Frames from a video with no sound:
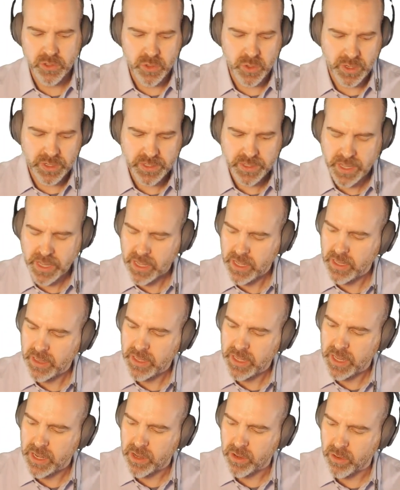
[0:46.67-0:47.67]
So a
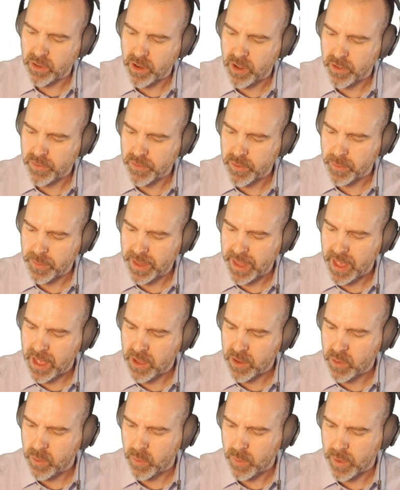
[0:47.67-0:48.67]
single integral from
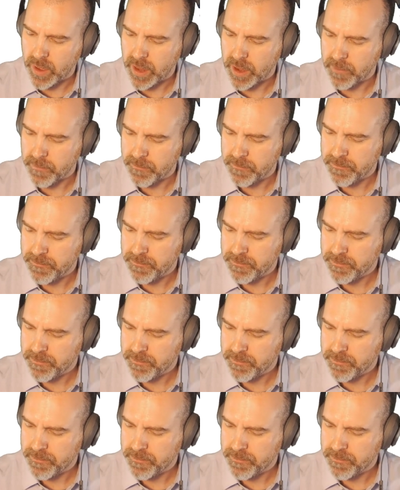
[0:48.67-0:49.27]
Calc 1,